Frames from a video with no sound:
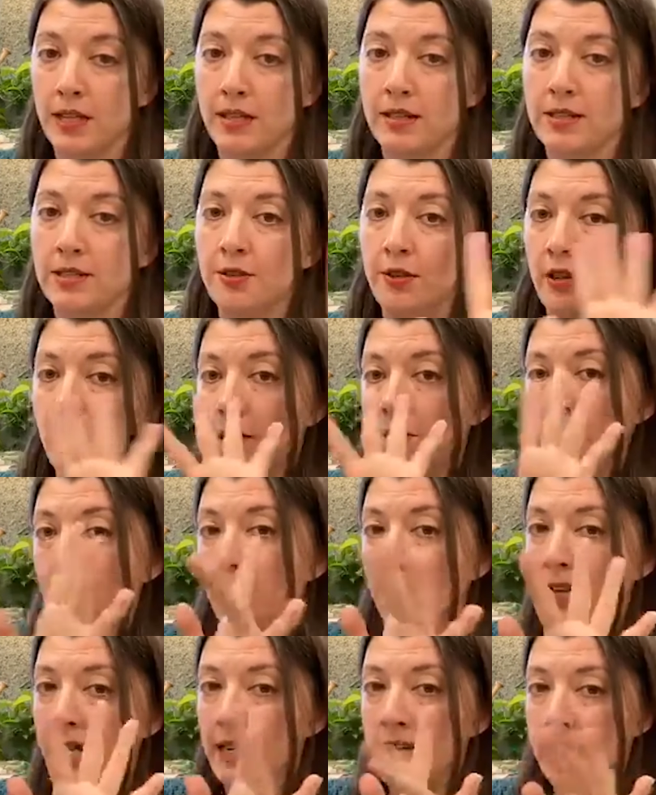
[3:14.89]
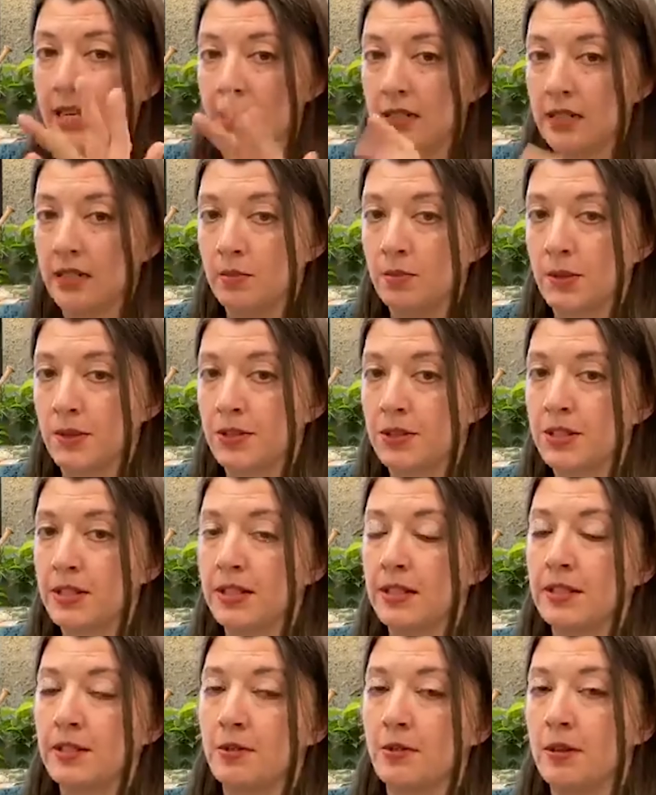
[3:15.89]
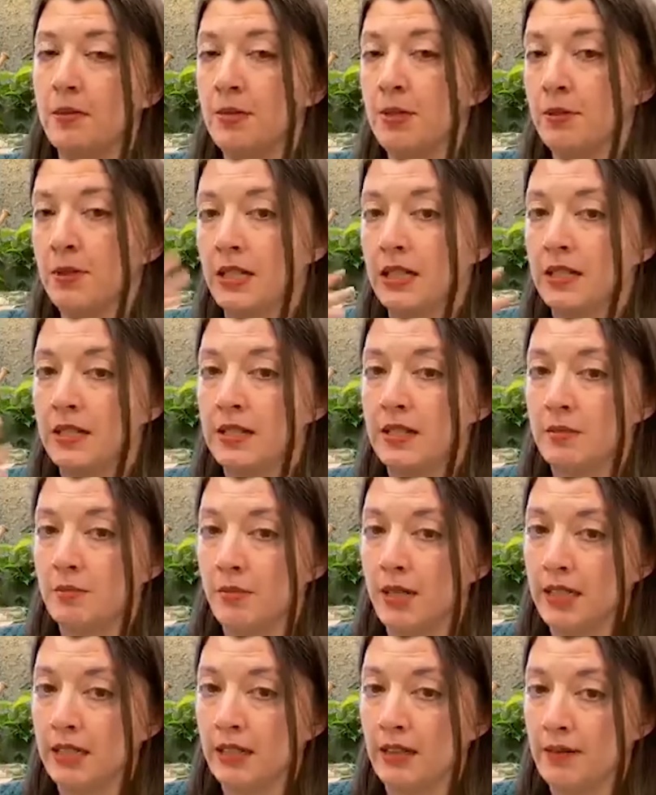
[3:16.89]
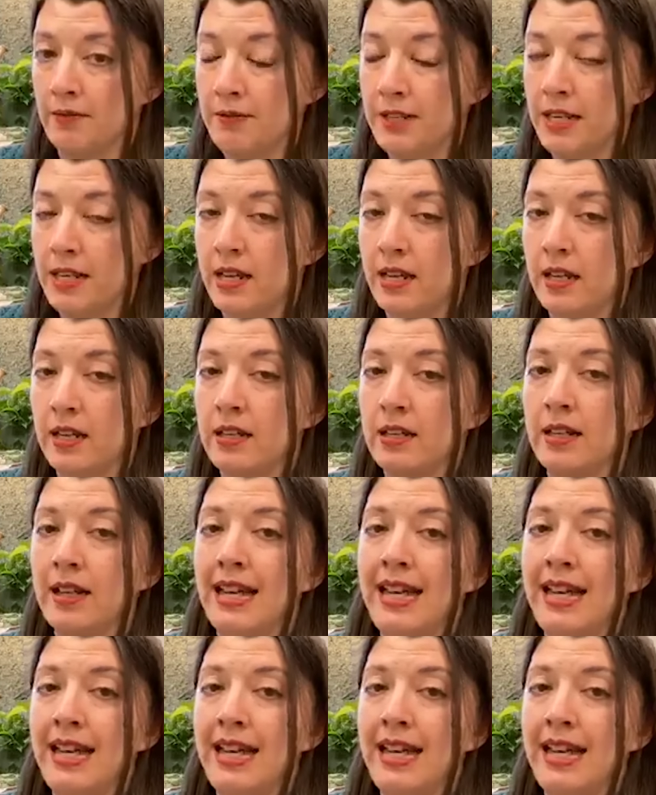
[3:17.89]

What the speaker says: So I'm a right-handed person, so I'm doing this in my left hand.